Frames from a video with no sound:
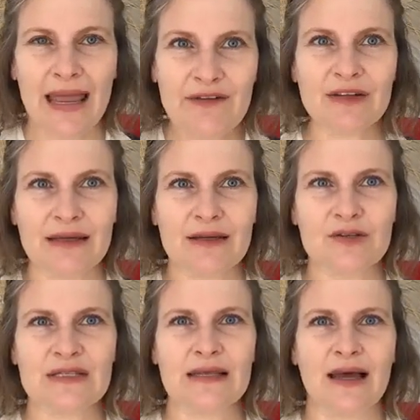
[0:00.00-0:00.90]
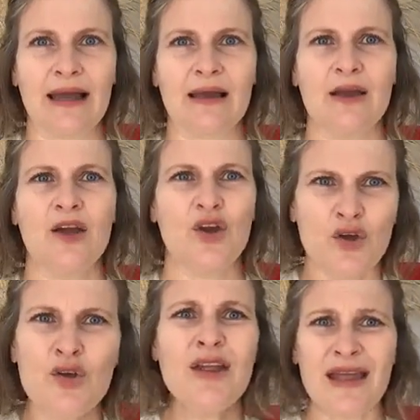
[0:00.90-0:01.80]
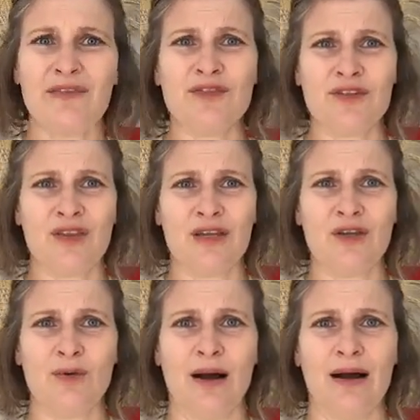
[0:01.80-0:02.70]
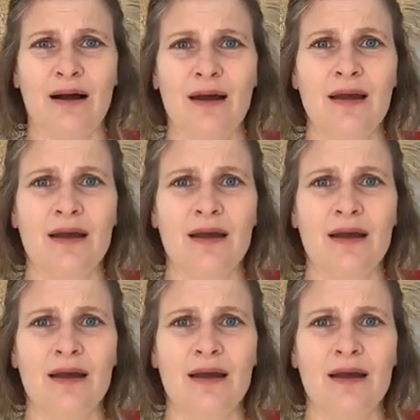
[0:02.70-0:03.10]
because they're like, who the F do you think you are?